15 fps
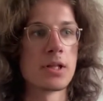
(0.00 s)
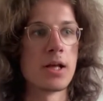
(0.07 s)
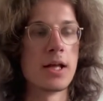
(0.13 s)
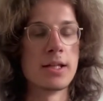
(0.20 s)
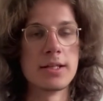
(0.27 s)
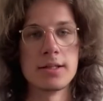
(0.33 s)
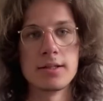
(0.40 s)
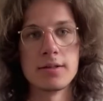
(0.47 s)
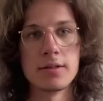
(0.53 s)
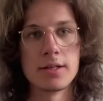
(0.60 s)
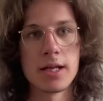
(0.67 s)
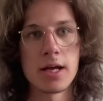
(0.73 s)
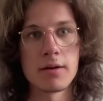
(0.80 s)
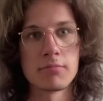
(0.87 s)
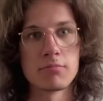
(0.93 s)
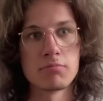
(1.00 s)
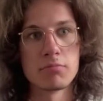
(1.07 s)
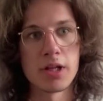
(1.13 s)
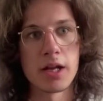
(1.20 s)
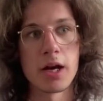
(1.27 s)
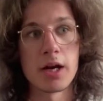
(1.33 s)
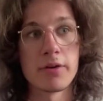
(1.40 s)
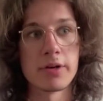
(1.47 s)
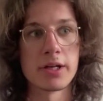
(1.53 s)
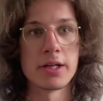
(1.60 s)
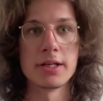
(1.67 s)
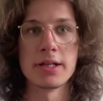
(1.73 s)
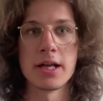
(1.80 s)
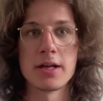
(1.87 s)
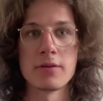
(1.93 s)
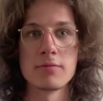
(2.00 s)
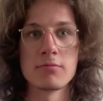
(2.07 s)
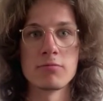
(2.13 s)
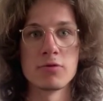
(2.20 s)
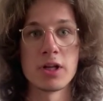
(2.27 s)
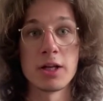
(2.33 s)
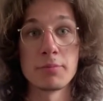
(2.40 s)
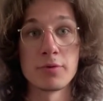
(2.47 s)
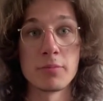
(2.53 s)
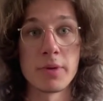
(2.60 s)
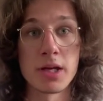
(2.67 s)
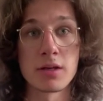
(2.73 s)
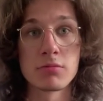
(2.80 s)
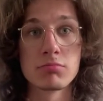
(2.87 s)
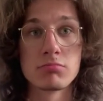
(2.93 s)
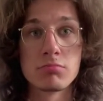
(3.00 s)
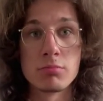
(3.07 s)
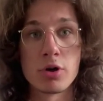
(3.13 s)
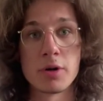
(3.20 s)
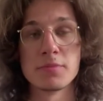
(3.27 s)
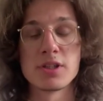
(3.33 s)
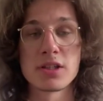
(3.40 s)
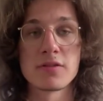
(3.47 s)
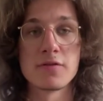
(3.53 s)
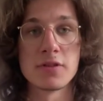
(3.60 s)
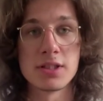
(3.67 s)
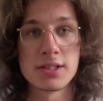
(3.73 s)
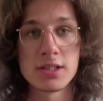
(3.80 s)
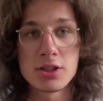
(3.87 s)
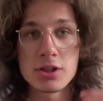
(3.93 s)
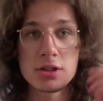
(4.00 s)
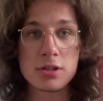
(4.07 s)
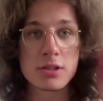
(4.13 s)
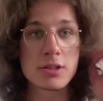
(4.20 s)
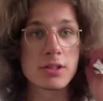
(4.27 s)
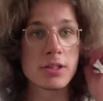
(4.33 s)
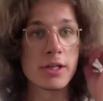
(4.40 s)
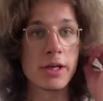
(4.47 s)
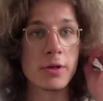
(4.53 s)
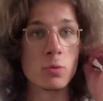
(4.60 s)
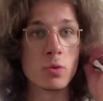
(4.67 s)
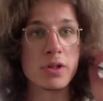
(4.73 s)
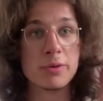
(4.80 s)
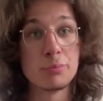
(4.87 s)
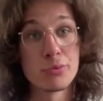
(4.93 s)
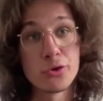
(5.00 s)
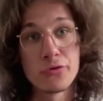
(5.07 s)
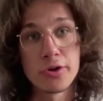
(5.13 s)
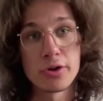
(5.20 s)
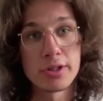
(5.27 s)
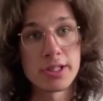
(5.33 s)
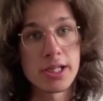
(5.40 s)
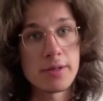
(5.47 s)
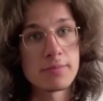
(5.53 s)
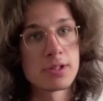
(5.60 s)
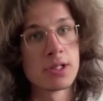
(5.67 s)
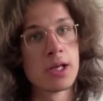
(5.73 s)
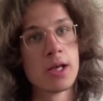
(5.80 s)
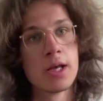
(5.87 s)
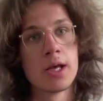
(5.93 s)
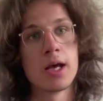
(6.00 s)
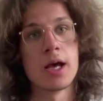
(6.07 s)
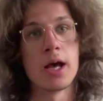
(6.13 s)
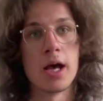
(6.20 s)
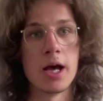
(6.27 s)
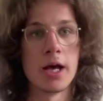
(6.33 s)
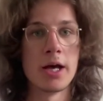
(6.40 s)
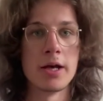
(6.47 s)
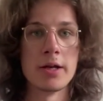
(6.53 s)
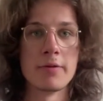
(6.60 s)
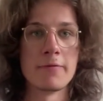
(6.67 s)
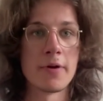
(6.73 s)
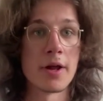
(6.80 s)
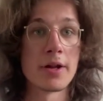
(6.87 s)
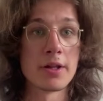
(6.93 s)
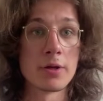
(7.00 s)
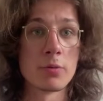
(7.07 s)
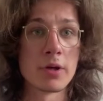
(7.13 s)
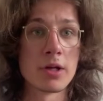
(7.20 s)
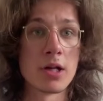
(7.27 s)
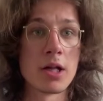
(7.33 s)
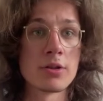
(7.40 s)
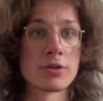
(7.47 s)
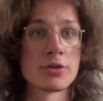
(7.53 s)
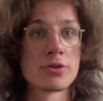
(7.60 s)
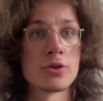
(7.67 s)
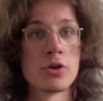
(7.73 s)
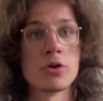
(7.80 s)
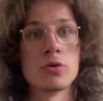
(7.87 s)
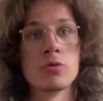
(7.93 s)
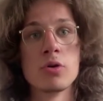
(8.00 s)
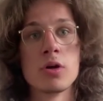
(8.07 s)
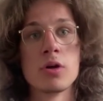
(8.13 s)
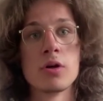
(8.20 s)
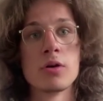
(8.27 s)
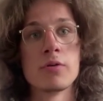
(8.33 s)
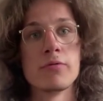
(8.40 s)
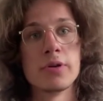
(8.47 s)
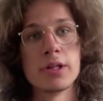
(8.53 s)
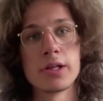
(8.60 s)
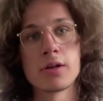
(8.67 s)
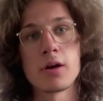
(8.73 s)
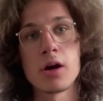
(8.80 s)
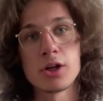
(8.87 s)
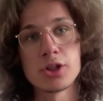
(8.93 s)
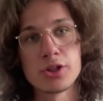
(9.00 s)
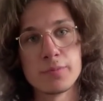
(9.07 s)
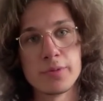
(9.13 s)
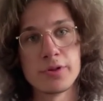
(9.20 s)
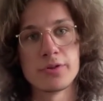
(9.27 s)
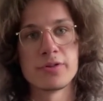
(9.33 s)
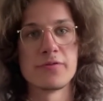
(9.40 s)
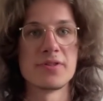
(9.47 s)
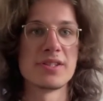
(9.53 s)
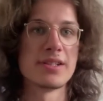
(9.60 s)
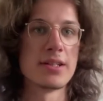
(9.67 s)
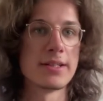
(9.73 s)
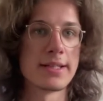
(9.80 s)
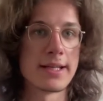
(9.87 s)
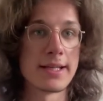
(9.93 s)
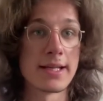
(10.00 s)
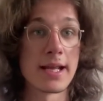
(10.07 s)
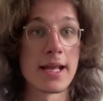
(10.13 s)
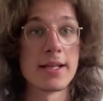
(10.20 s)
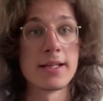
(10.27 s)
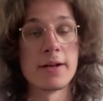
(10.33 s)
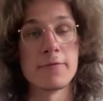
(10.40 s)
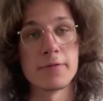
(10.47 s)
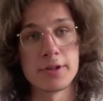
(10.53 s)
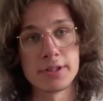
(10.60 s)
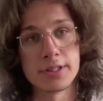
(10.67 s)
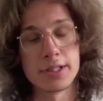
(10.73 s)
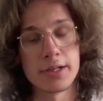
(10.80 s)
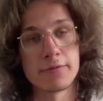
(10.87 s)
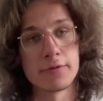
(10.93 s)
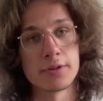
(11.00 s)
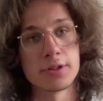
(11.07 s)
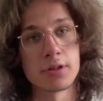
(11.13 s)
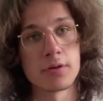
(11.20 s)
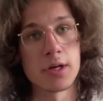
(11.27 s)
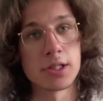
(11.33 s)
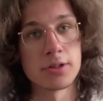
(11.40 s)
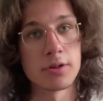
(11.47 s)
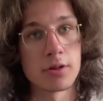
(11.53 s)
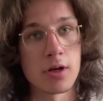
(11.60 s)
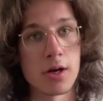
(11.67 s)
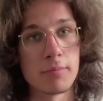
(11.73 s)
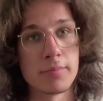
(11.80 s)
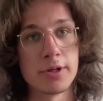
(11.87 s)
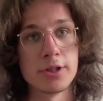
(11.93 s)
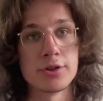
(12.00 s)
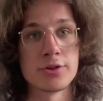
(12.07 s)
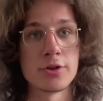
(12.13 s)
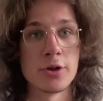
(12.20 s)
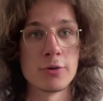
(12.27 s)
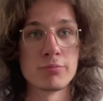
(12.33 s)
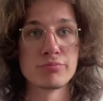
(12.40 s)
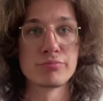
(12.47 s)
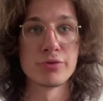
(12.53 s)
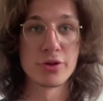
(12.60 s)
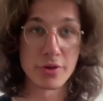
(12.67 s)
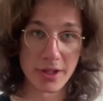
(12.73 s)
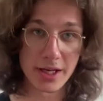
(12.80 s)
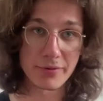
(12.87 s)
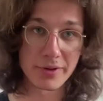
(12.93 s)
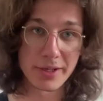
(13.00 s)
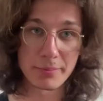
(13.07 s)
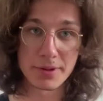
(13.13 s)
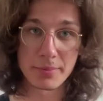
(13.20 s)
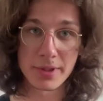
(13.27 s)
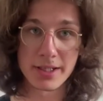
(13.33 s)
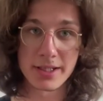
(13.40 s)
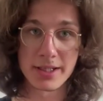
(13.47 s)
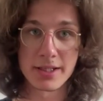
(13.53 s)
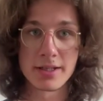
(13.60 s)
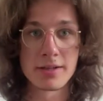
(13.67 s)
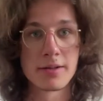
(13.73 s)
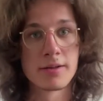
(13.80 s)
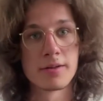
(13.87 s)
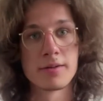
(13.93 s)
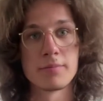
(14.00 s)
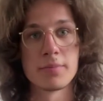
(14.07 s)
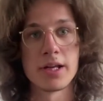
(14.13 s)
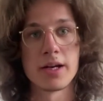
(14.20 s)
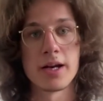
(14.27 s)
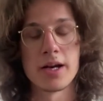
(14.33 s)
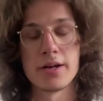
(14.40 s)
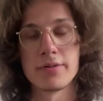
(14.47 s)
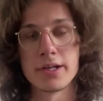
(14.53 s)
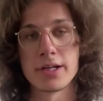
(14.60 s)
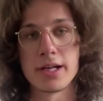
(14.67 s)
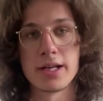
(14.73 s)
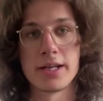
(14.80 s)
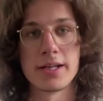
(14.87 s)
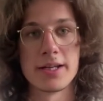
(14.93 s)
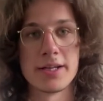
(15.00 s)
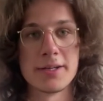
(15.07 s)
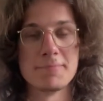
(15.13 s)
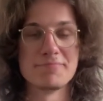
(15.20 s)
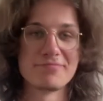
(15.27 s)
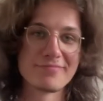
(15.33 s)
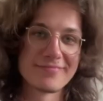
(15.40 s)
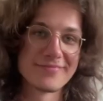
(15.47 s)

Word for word: and yeah, blind hiring in the end will help you make more objective decisions, it will improve your teams, and finally, it will also really contribute to facilitating any diversity efforts across your company. So, good luck with implementing blind hiring, and um,